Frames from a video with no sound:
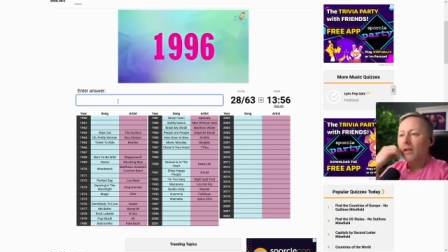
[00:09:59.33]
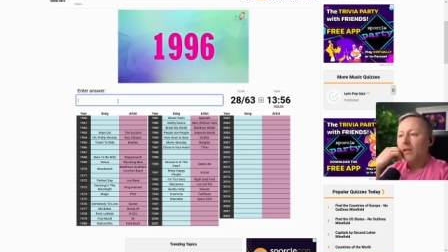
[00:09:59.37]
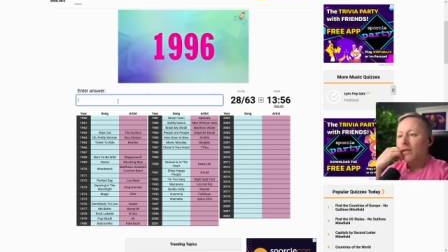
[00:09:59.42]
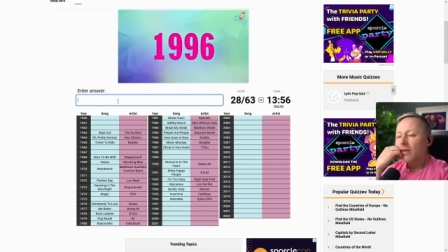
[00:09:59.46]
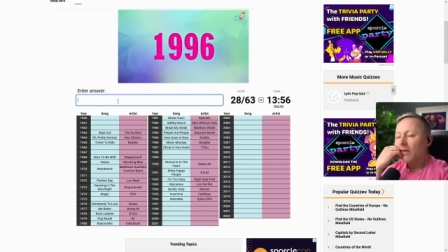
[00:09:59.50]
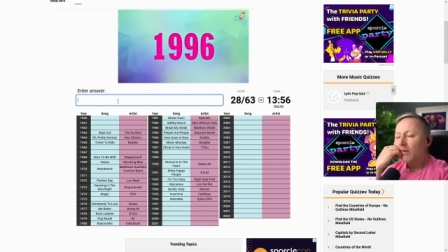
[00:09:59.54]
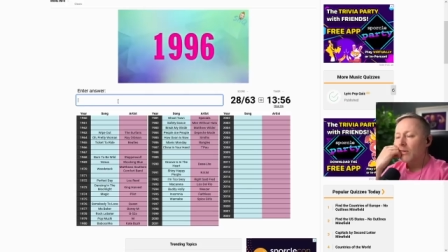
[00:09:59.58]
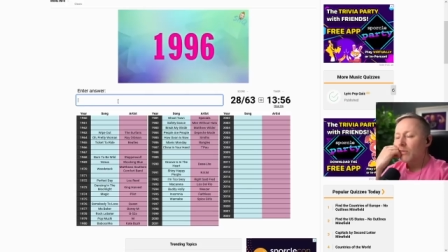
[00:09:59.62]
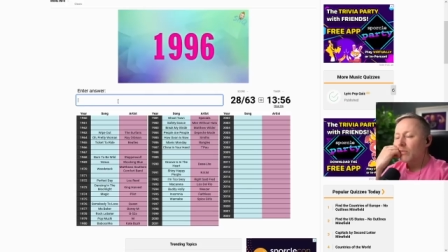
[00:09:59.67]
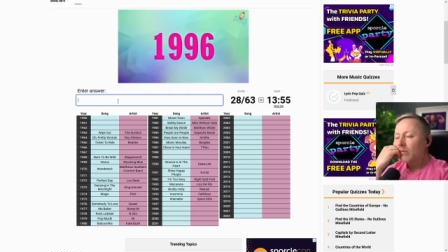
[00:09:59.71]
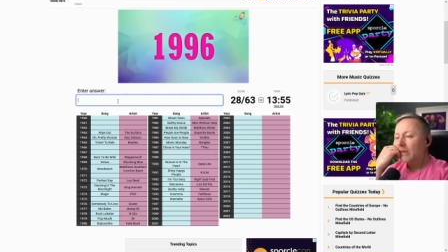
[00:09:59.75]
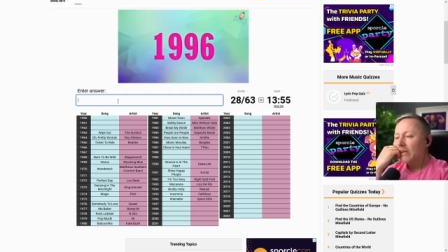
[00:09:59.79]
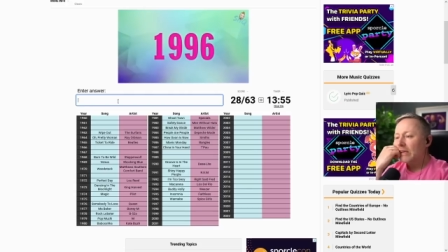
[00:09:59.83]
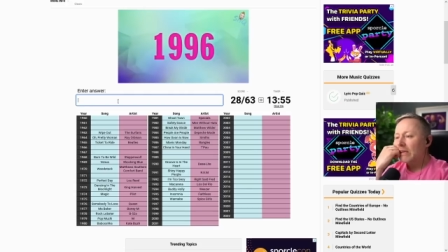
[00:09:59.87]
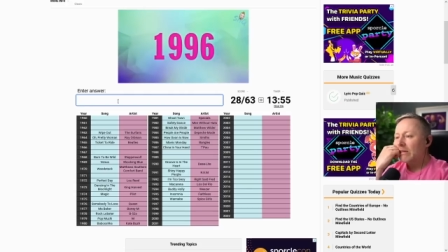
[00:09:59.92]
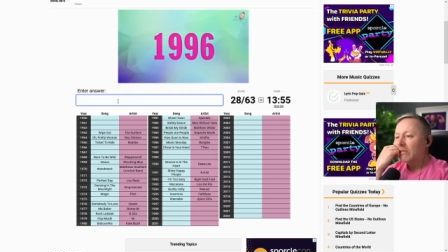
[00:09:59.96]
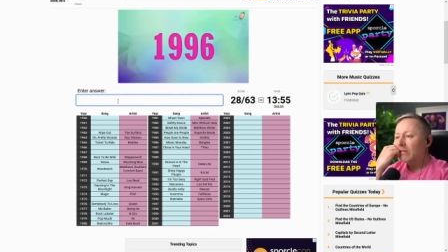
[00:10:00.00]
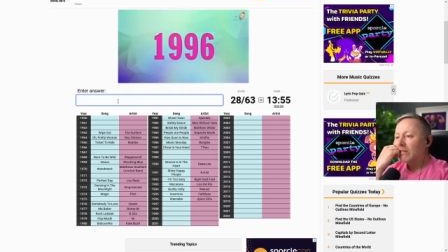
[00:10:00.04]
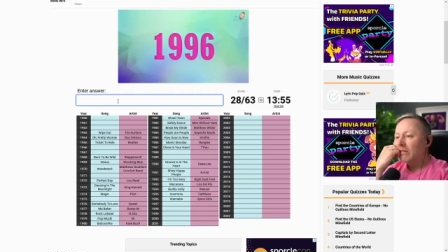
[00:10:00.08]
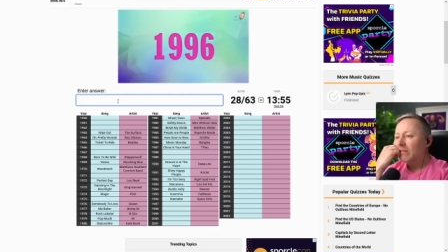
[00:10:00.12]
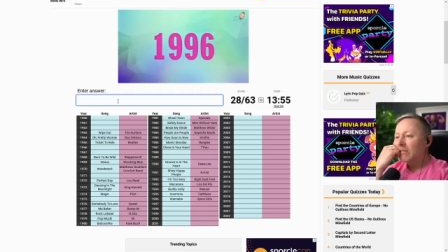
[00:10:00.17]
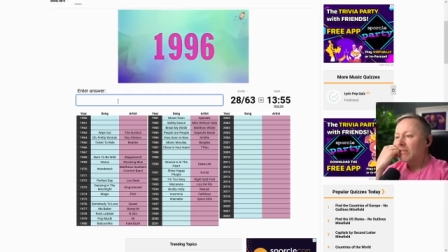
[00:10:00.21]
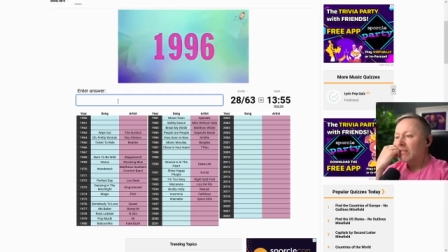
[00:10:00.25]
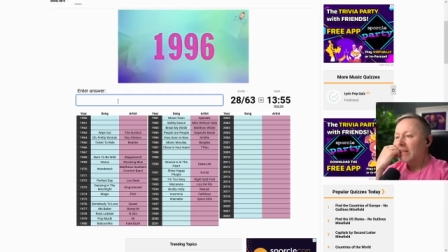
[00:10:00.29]
that we
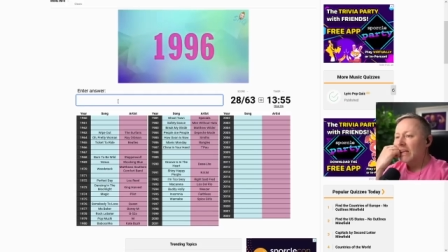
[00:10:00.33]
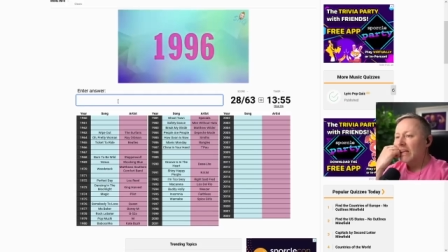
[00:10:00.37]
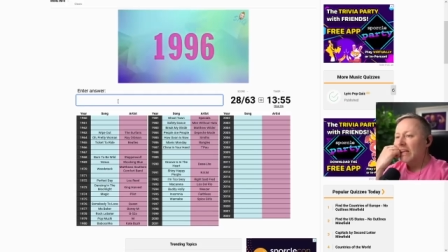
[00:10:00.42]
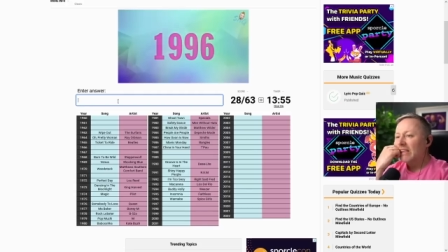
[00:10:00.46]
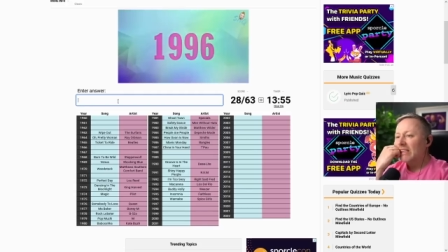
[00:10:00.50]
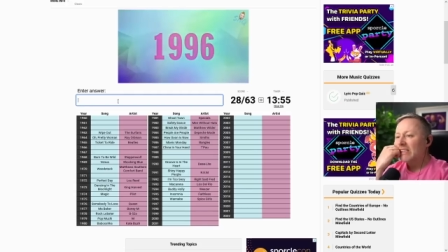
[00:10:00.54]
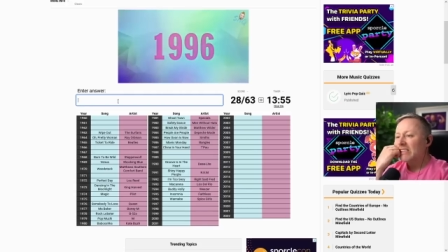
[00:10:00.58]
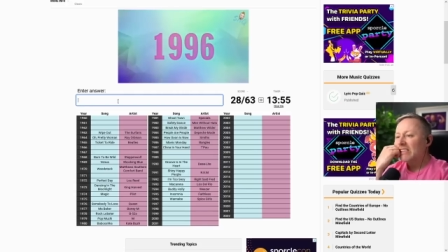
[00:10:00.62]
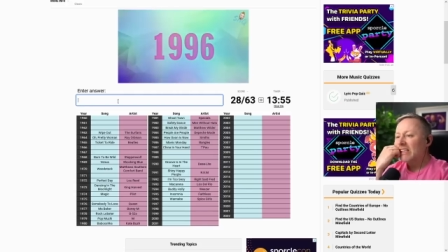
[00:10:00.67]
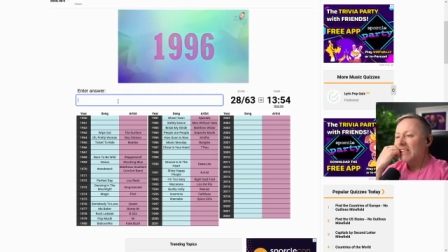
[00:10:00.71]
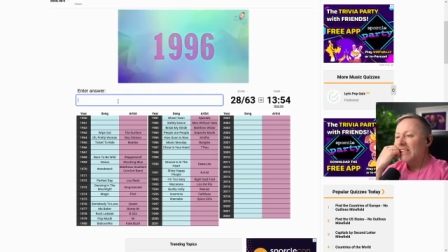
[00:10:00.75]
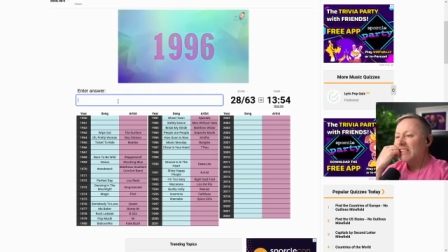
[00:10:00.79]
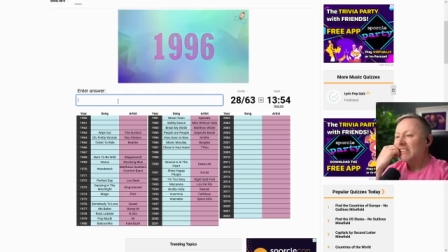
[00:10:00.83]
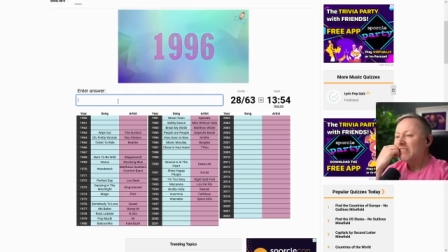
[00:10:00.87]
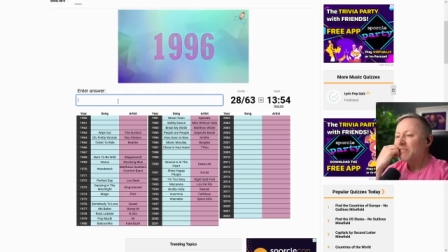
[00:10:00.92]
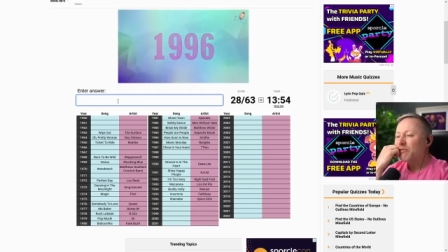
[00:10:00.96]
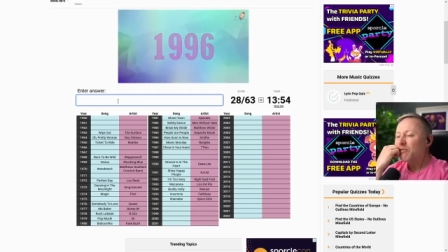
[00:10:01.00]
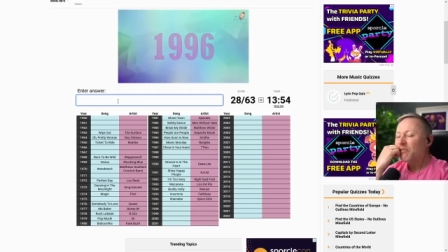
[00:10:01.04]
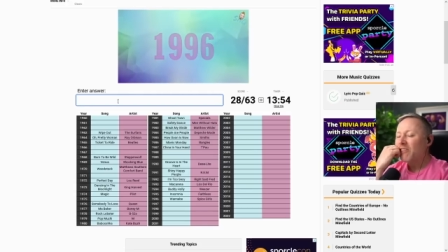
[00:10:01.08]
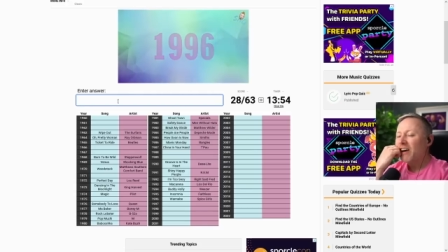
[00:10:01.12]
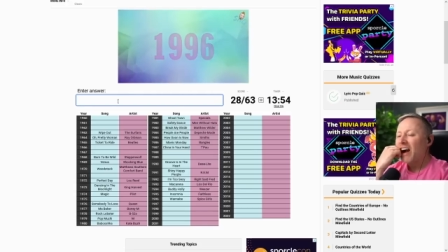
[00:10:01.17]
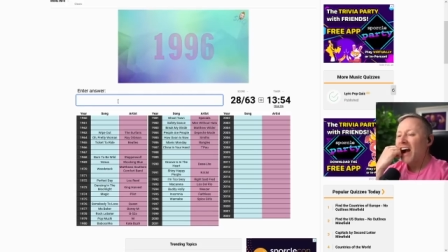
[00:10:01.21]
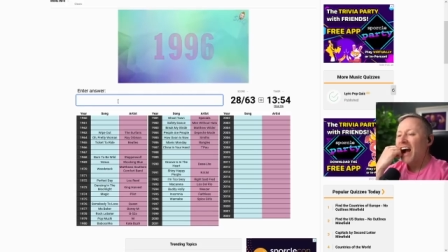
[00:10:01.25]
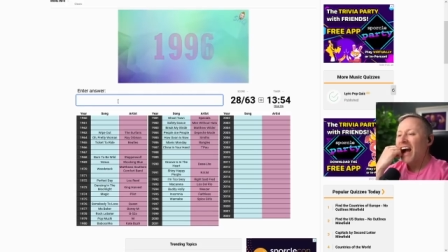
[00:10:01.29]
would be just
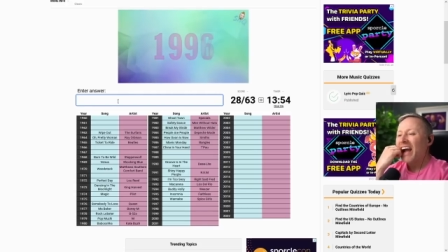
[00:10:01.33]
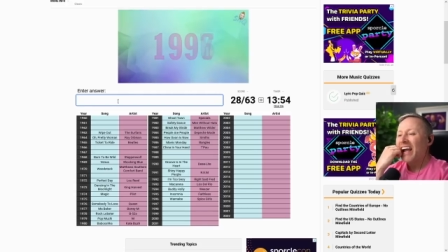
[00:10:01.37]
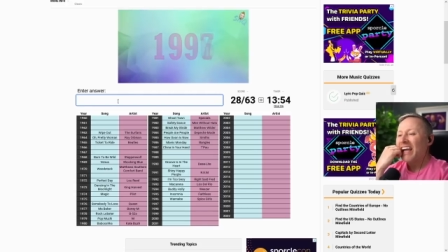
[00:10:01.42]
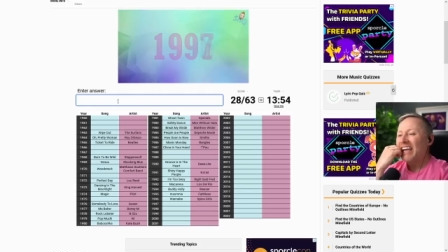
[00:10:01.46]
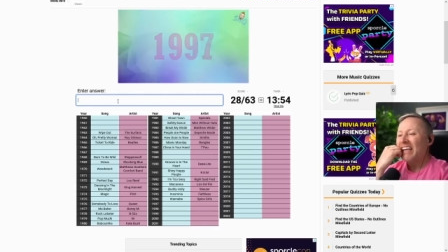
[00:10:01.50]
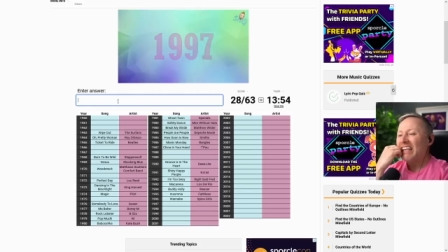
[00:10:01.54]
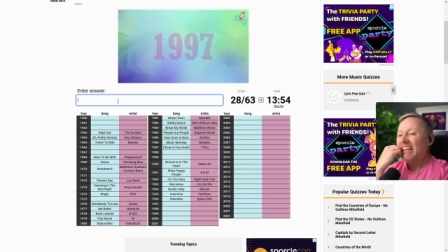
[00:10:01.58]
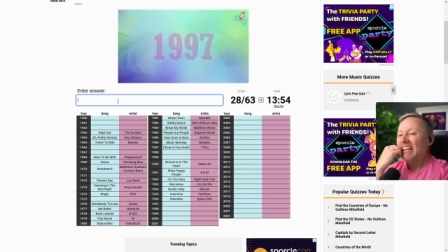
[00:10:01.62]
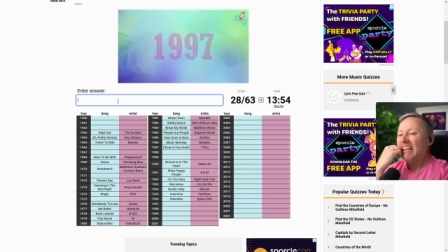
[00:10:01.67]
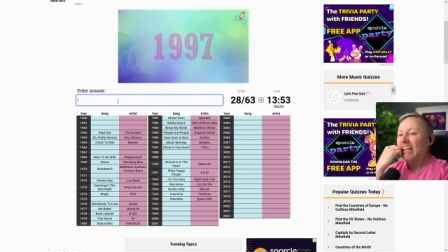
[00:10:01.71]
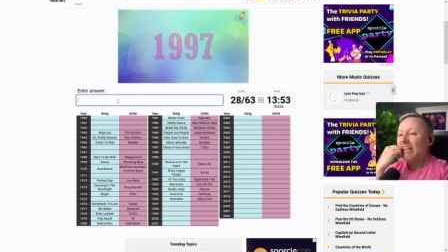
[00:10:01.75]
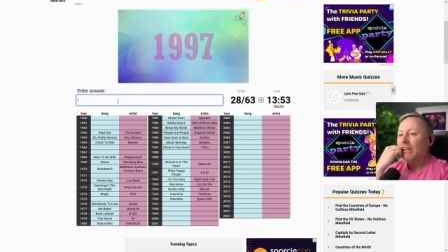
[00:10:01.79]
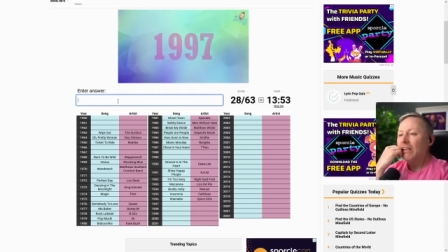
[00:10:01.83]
fine.